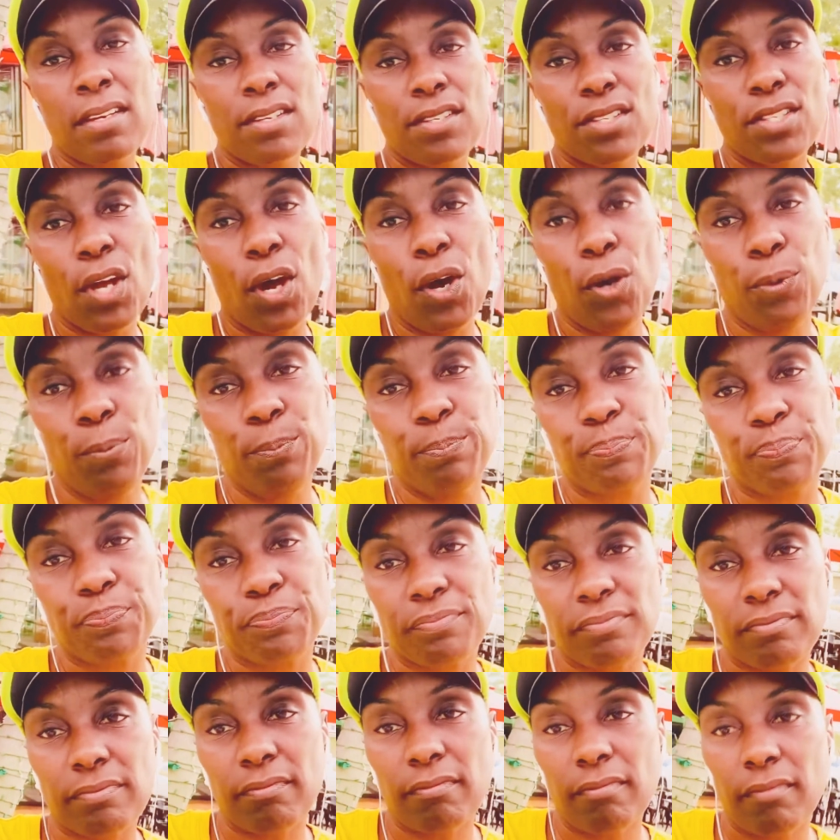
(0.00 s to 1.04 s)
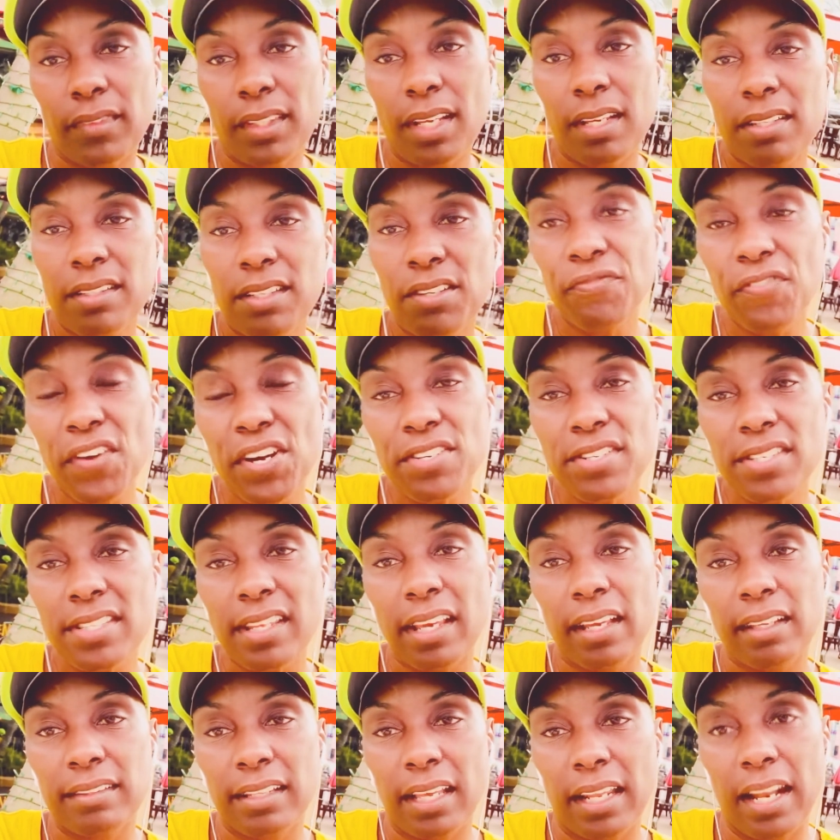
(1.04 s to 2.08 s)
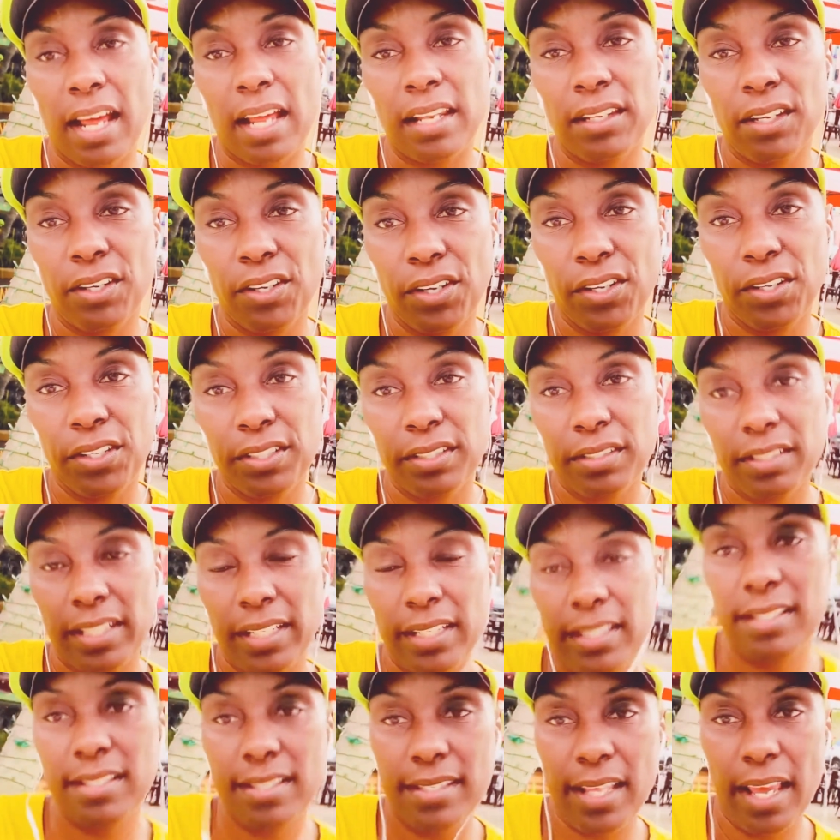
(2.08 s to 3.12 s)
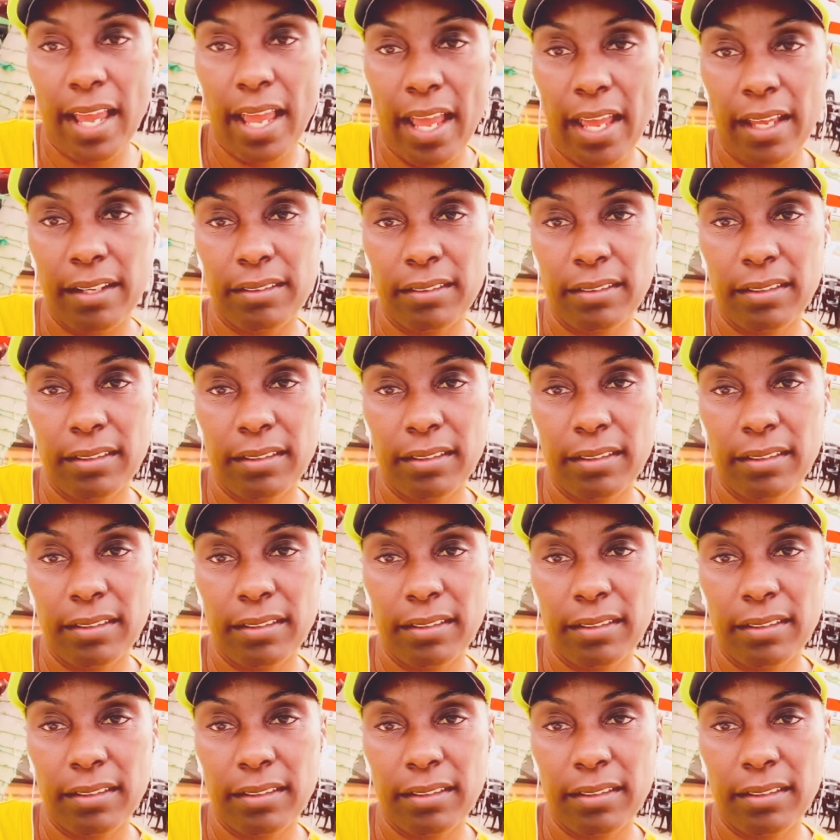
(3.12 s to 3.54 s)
So the first thing that I learned is that